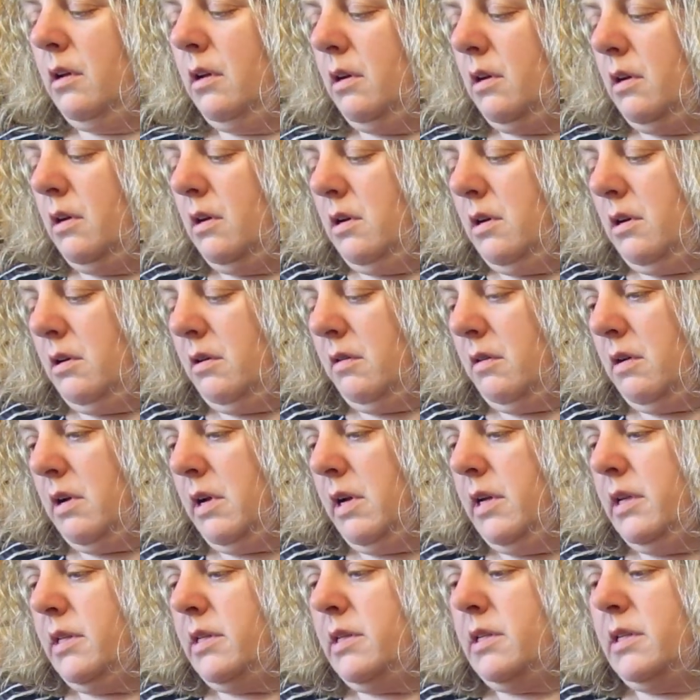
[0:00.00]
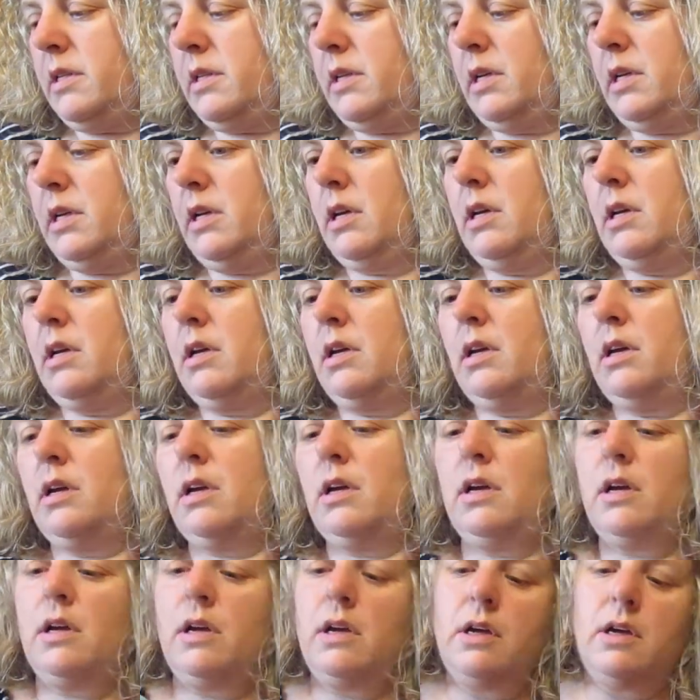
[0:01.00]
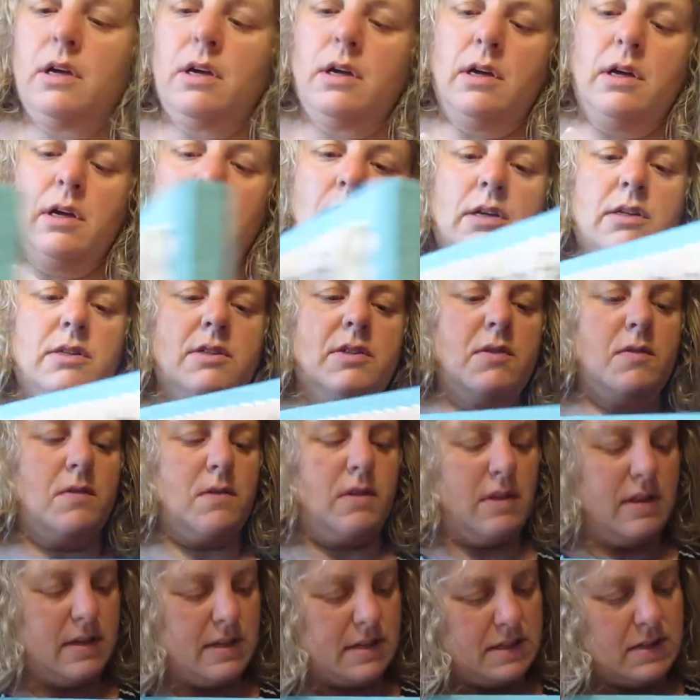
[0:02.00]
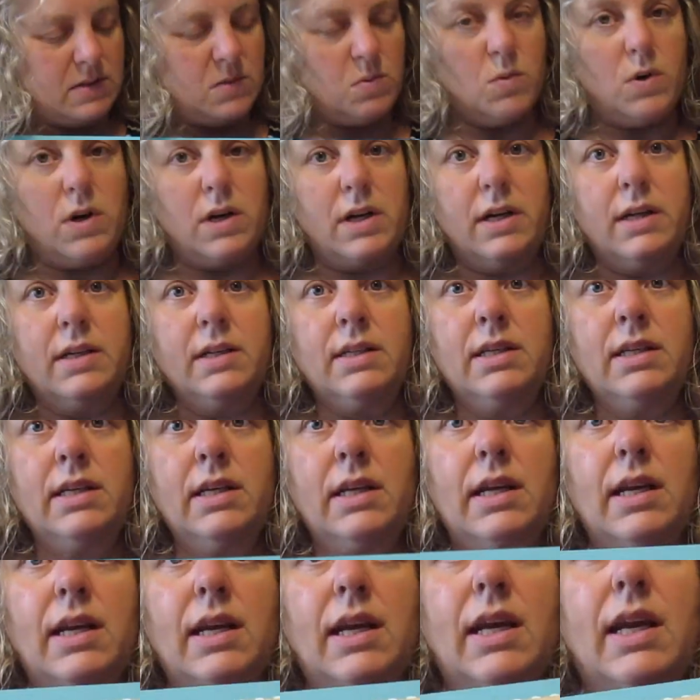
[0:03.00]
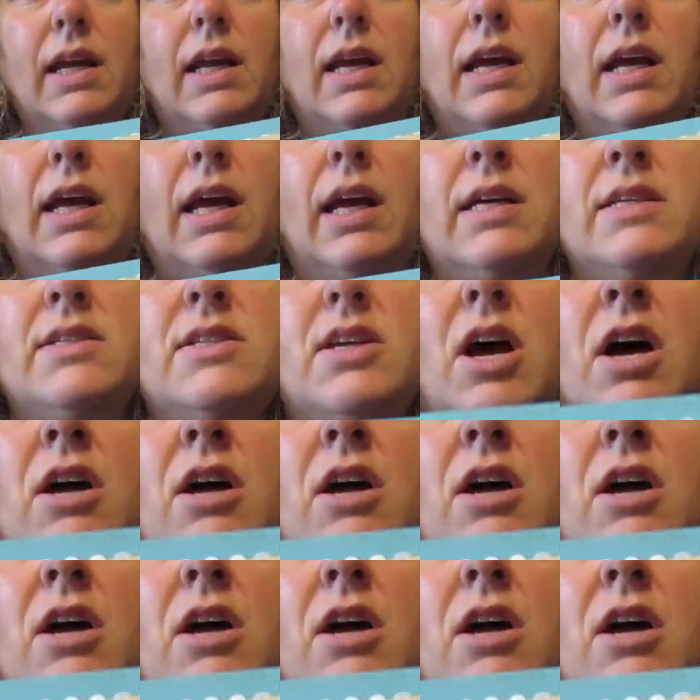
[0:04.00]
All right. So this one is